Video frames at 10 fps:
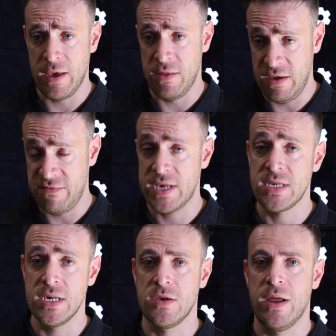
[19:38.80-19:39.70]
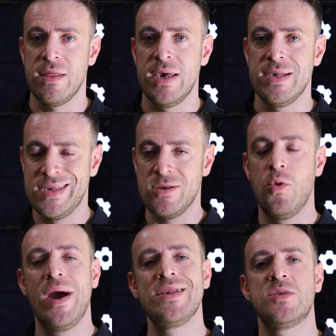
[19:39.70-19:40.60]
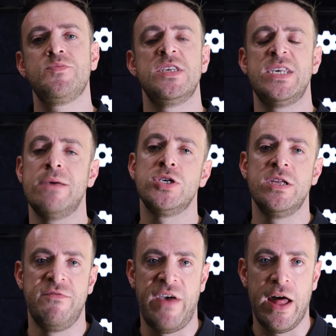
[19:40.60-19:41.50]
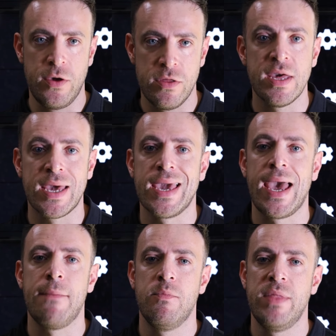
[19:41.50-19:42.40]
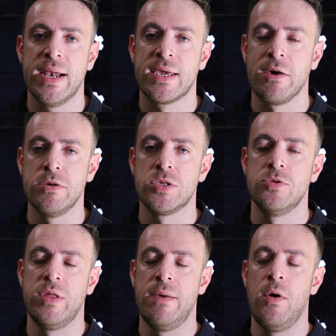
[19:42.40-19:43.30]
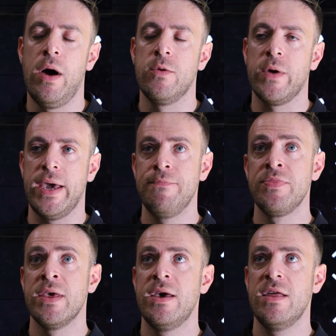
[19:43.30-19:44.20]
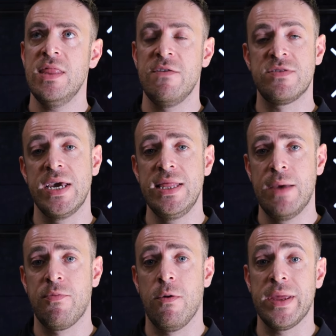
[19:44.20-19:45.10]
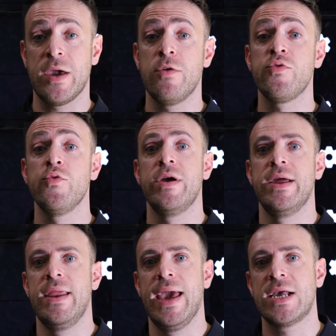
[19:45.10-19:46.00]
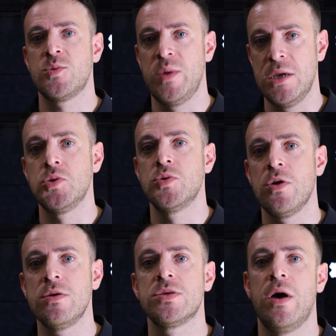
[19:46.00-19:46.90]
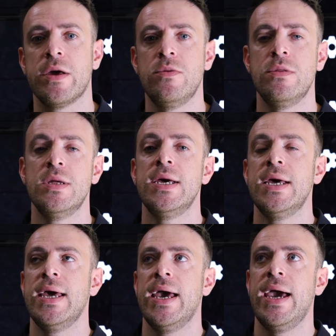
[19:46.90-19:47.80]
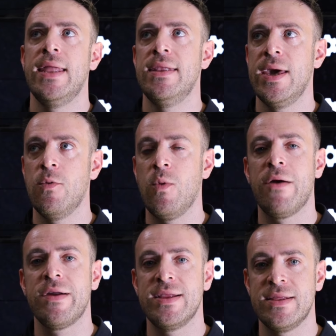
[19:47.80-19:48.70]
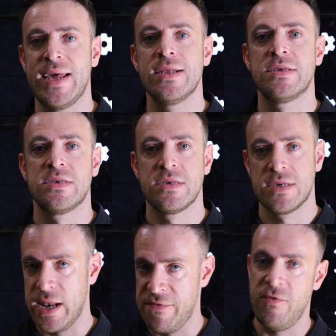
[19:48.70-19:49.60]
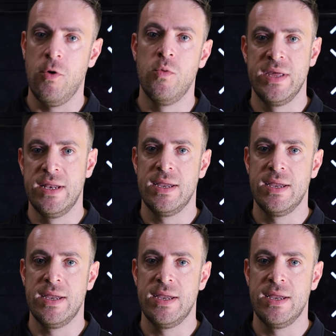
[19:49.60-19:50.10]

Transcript: bit on the investing side of things is always this perception and value thinking cap that goes through their mind, where they've seen their property go through an exponential growth cycle and they're worried that that's going to fall